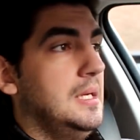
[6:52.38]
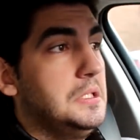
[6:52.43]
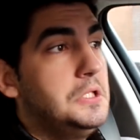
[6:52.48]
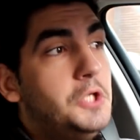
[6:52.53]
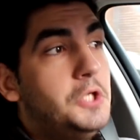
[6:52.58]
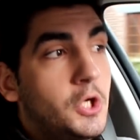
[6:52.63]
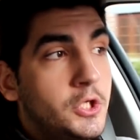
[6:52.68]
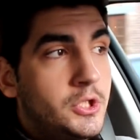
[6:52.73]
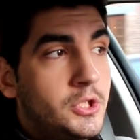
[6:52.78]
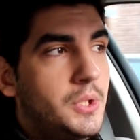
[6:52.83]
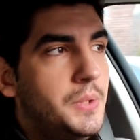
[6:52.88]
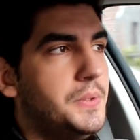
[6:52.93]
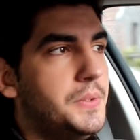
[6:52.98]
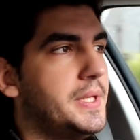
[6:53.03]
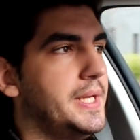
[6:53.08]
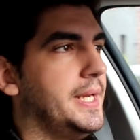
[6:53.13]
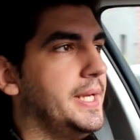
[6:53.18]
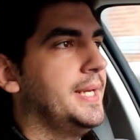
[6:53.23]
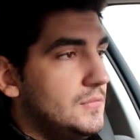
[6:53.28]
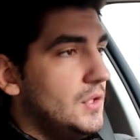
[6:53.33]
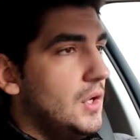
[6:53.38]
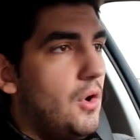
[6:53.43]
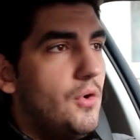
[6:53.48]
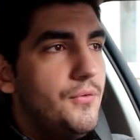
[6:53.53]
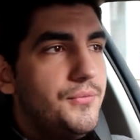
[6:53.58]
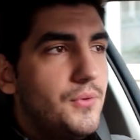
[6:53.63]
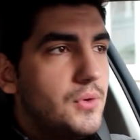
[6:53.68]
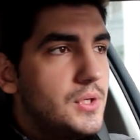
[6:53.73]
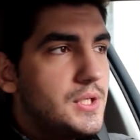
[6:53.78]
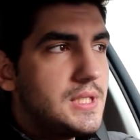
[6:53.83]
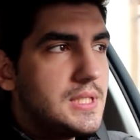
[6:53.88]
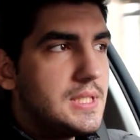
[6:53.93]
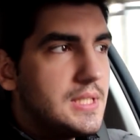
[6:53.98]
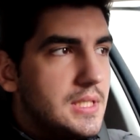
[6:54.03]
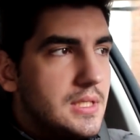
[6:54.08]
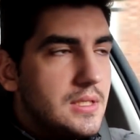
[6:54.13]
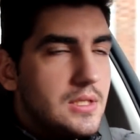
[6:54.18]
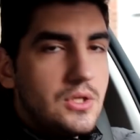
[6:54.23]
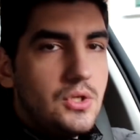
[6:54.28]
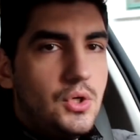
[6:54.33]
good looking, of course,
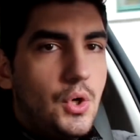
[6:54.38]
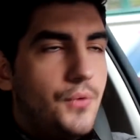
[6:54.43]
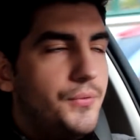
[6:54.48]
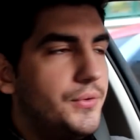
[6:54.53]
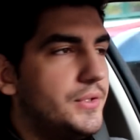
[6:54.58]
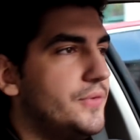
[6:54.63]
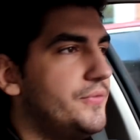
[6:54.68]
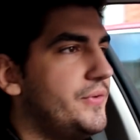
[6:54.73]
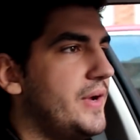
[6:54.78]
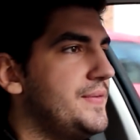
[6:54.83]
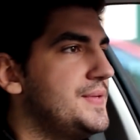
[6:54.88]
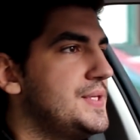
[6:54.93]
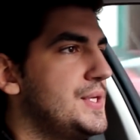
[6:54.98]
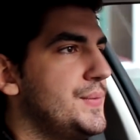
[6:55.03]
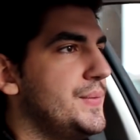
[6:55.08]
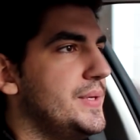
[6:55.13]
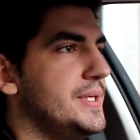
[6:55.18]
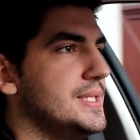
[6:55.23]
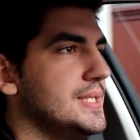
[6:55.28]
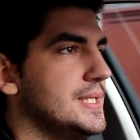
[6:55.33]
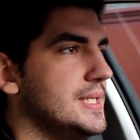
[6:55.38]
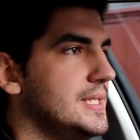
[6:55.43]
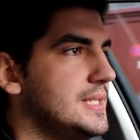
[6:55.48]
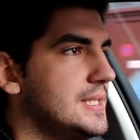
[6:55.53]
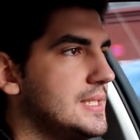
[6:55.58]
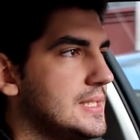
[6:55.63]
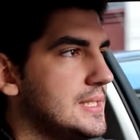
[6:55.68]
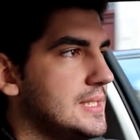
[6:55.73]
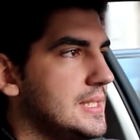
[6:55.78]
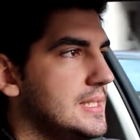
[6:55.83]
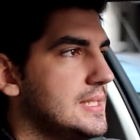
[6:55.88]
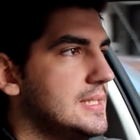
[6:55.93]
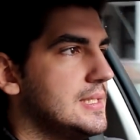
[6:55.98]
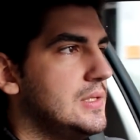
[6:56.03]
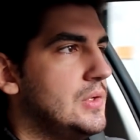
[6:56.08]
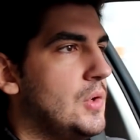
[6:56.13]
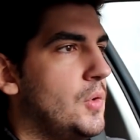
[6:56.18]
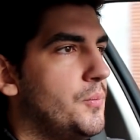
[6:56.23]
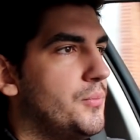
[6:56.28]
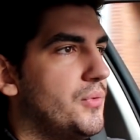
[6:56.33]
go for the 5 Series. It's a
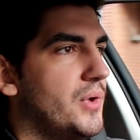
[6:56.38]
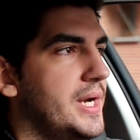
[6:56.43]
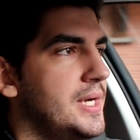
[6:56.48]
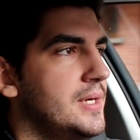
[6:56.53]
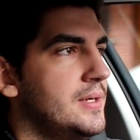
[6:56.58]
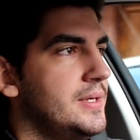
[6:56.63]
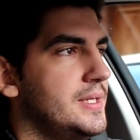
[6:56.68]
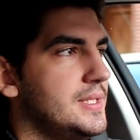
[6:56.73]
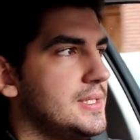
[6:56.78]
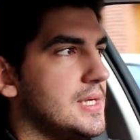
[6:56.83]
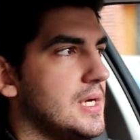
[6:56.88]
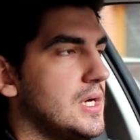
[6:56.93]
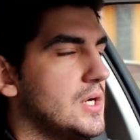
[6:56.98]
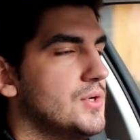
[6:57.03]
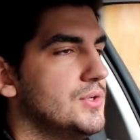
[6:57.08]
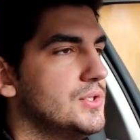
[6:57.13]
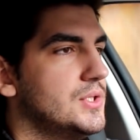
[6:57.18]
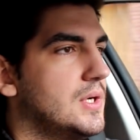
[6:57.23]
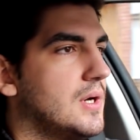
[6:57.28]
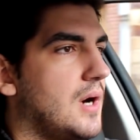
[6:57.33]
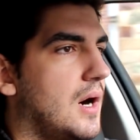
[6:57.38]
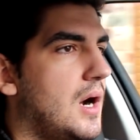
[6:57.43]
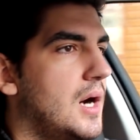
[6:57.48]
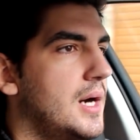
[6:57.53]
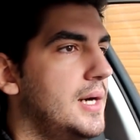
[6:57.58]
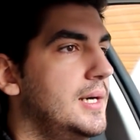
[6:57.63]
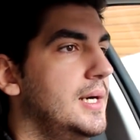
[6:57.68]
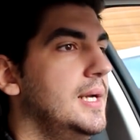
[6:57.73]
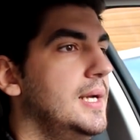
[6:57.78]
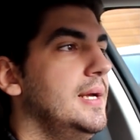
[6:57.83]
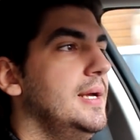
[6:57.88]
no-brainer. It's a good car.